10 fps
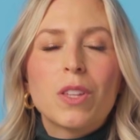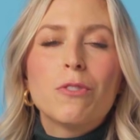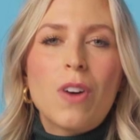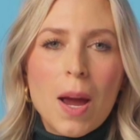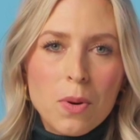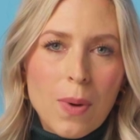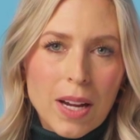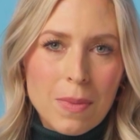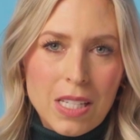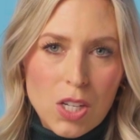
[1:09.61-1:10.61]
fiber
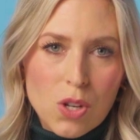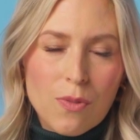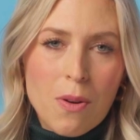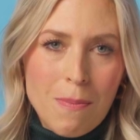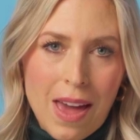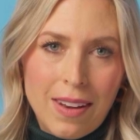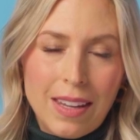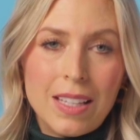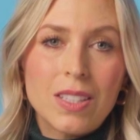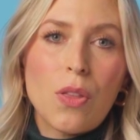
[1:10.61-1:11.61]
recommendation for men
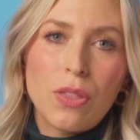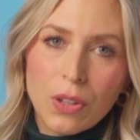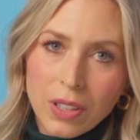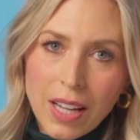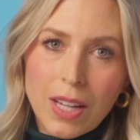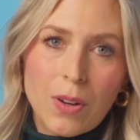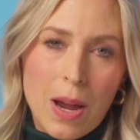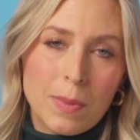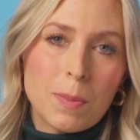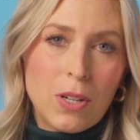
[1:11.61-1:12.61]
is 38
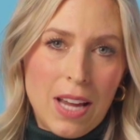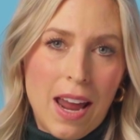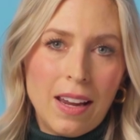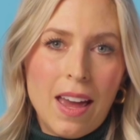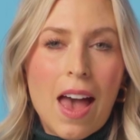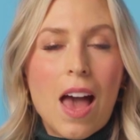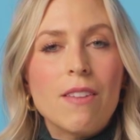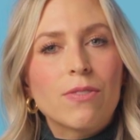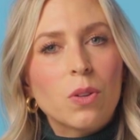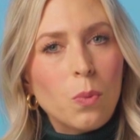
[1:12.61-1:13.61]
grams per day, and
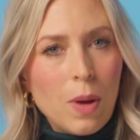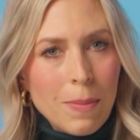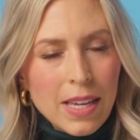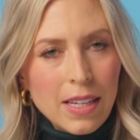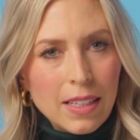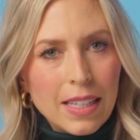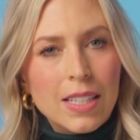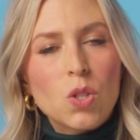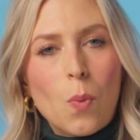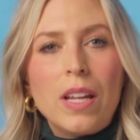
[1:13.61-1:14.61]
for women is
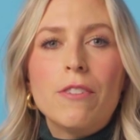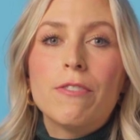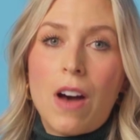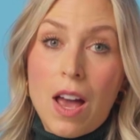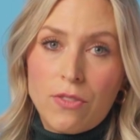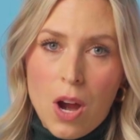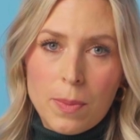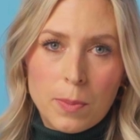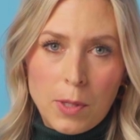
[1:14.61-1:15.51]
25 grams per